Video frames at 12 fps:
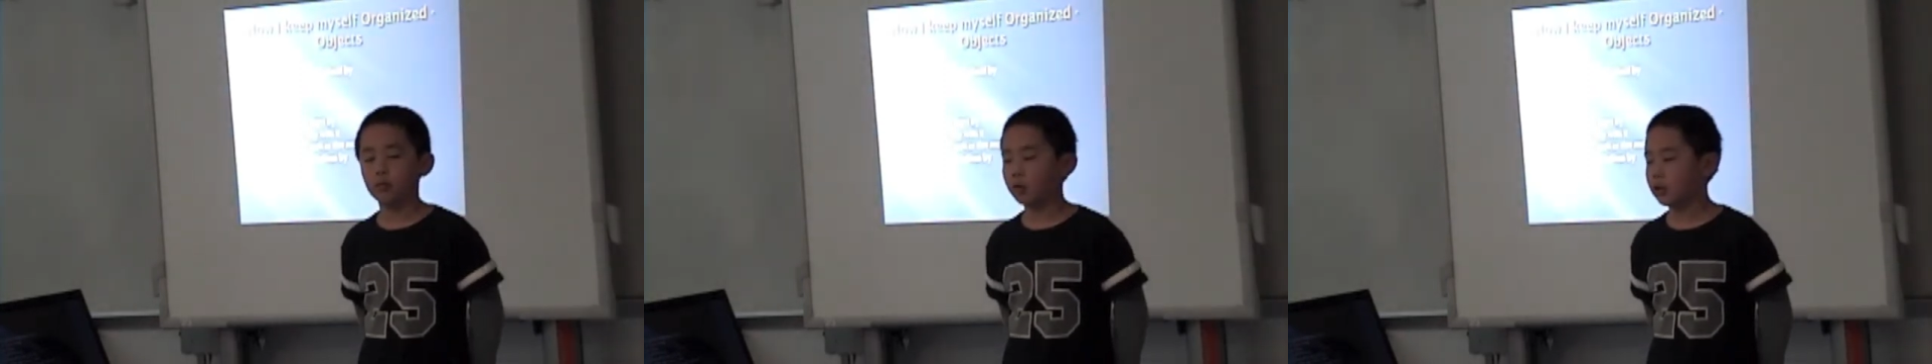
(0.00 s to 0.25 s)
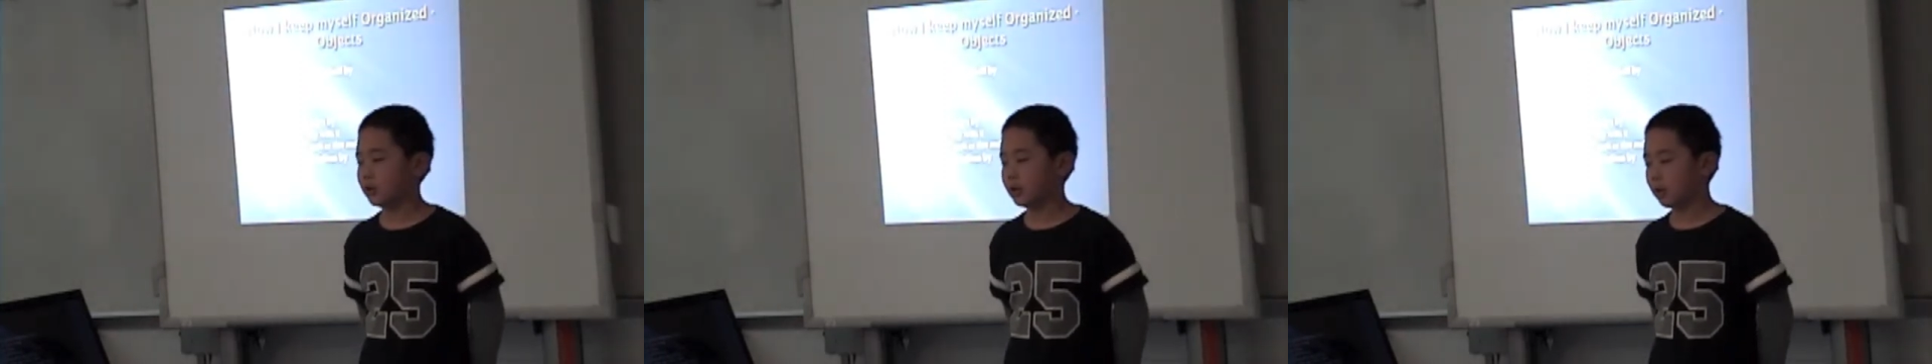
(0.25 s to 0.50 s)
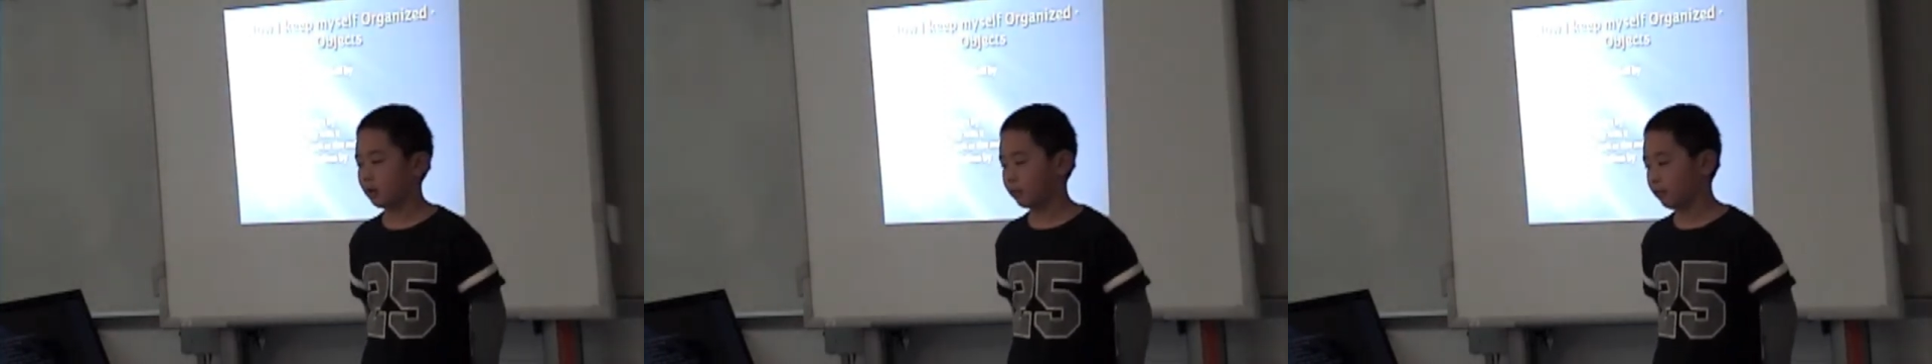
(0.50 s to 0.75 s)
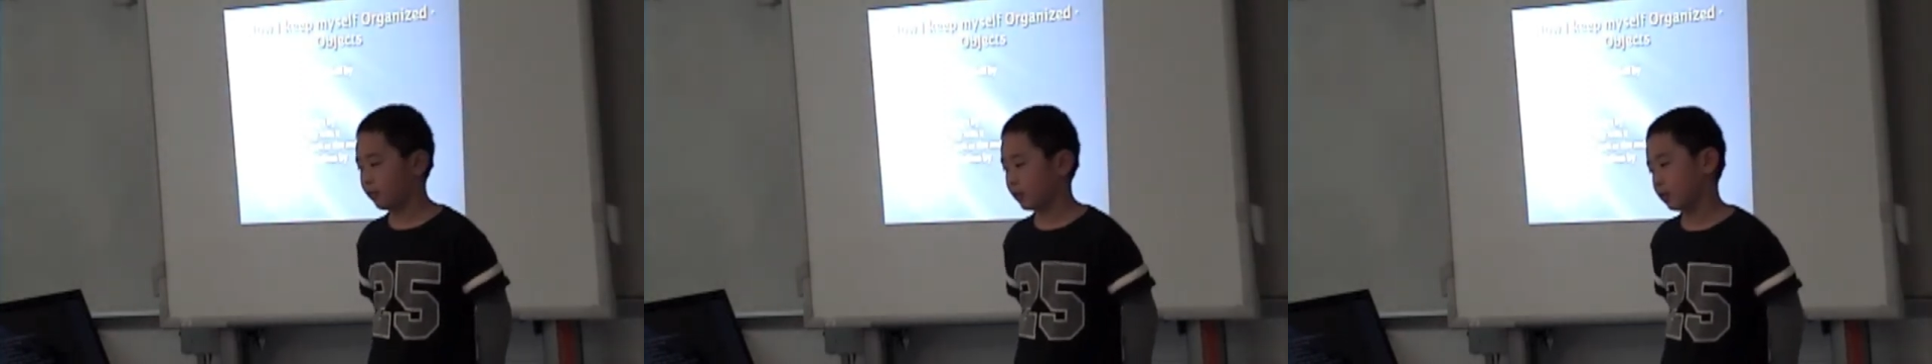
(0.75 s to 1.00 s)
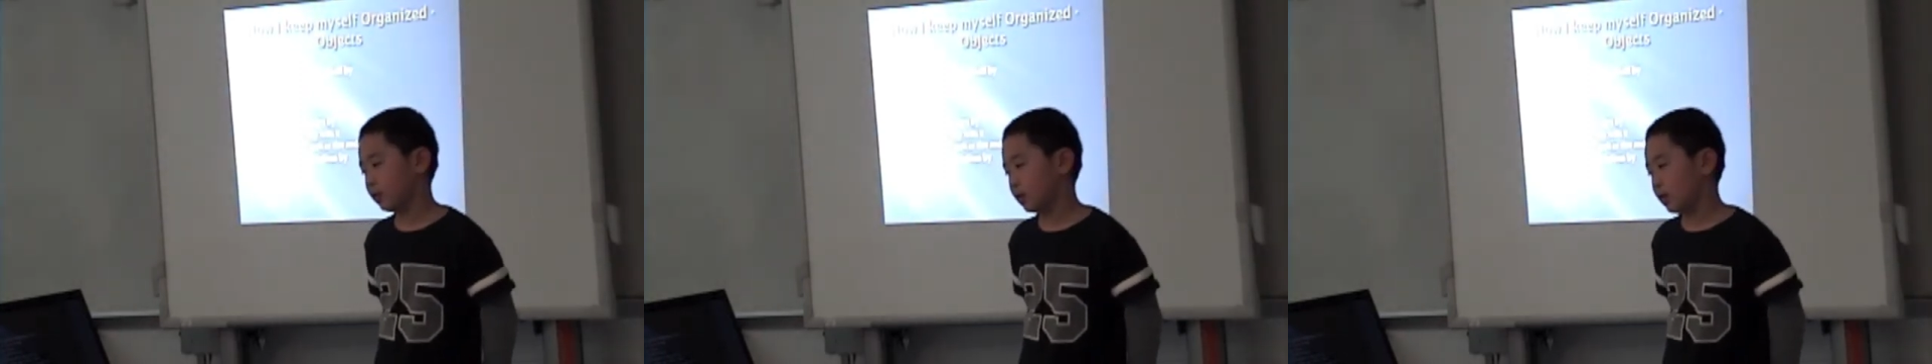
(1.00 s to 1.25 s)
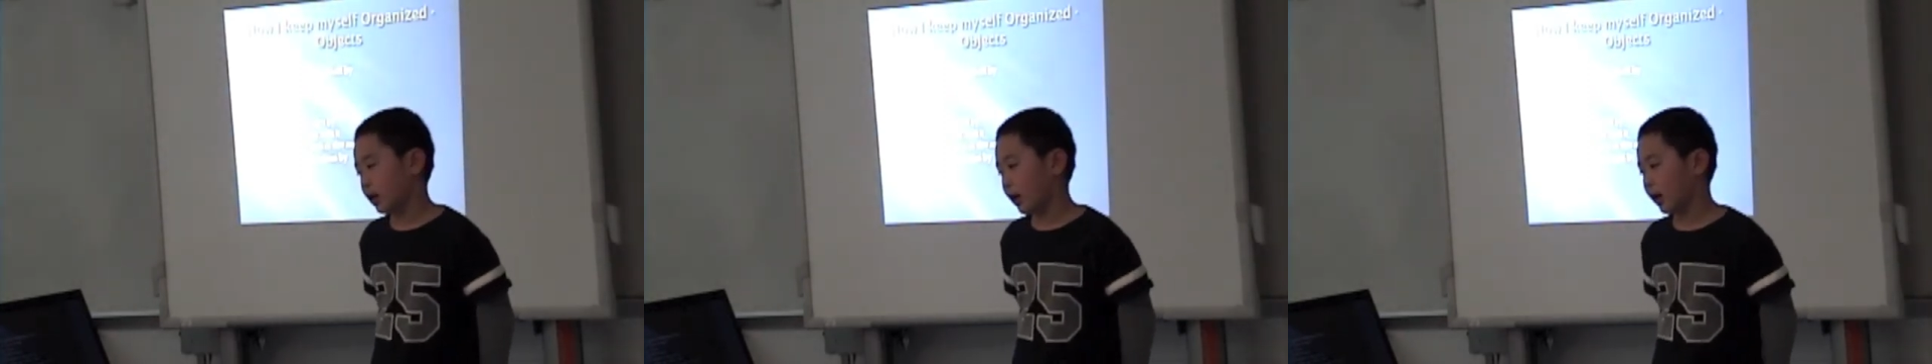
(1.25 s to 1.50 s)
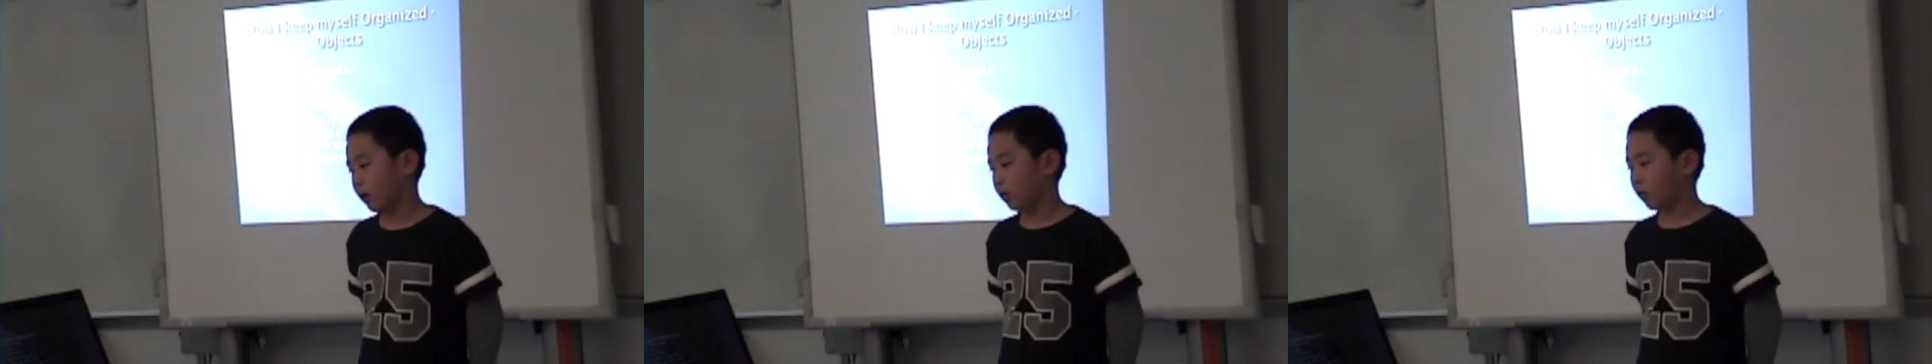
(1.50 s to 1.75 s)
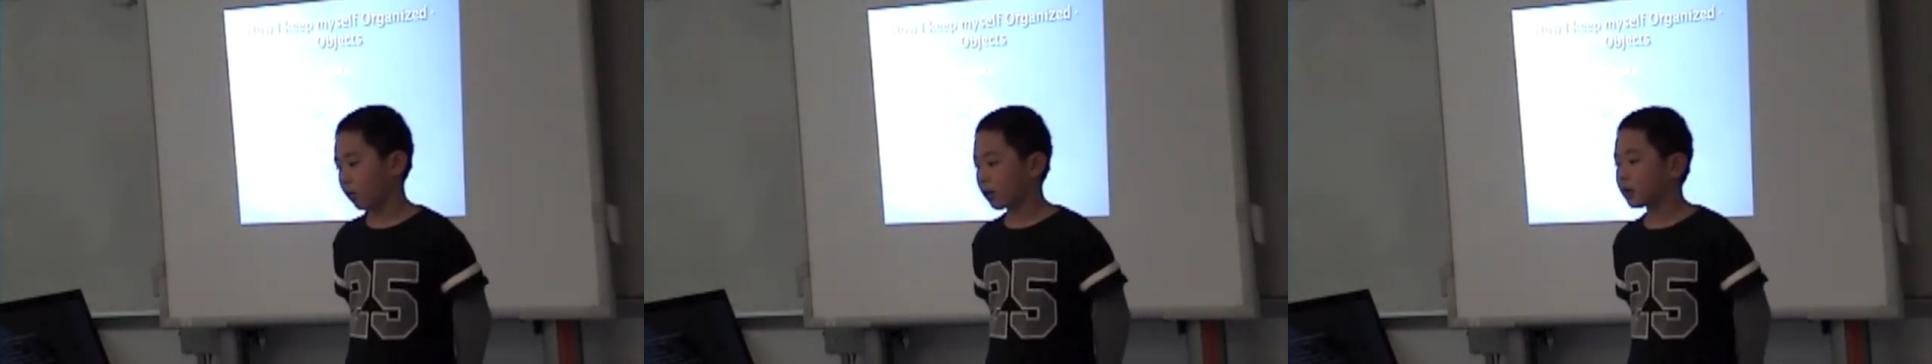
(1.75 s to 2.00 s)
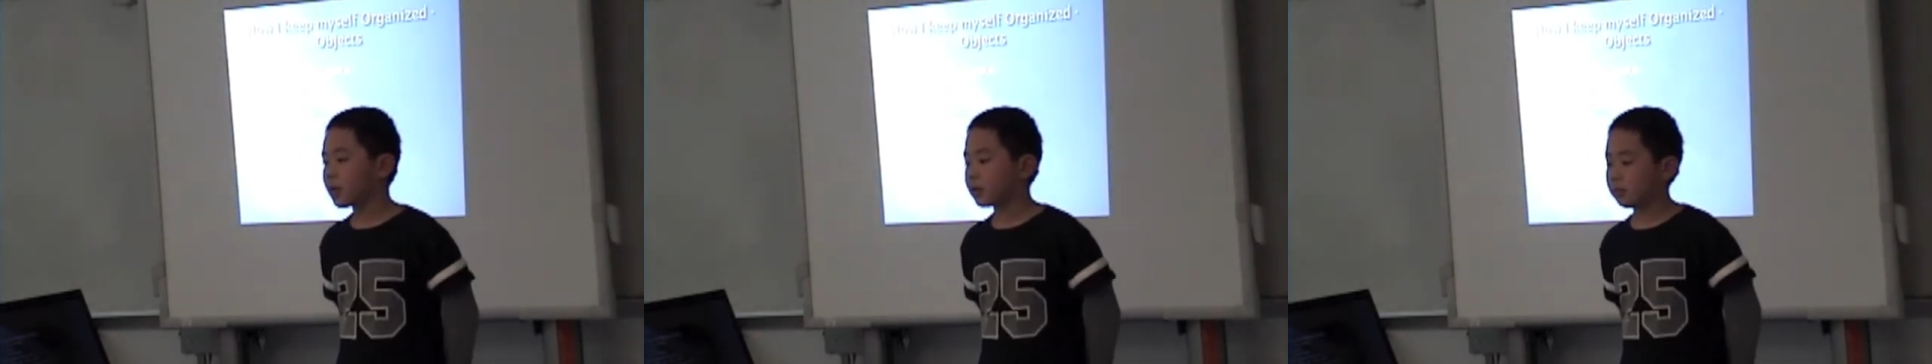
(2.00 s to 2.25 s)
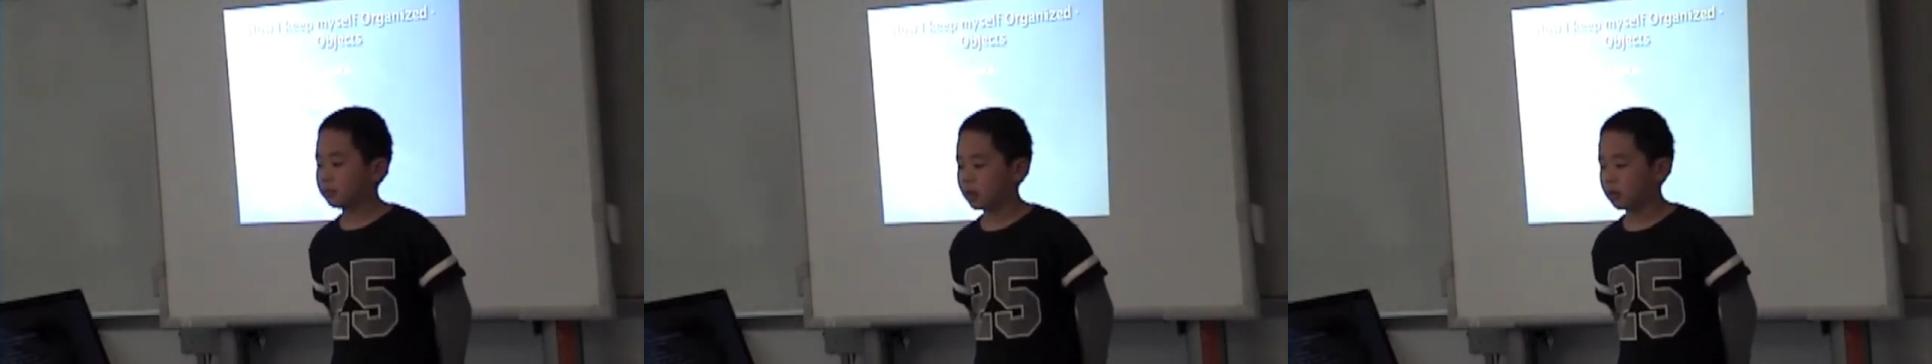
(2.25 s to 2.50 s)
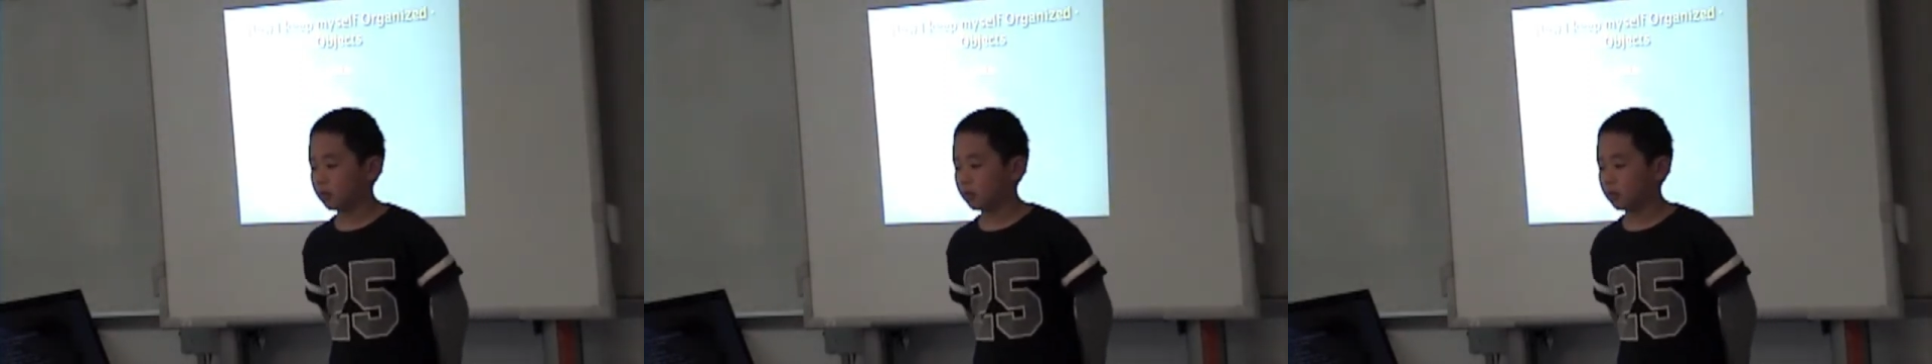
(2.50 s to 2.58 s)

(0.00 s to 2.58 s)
one shelf. I have organized my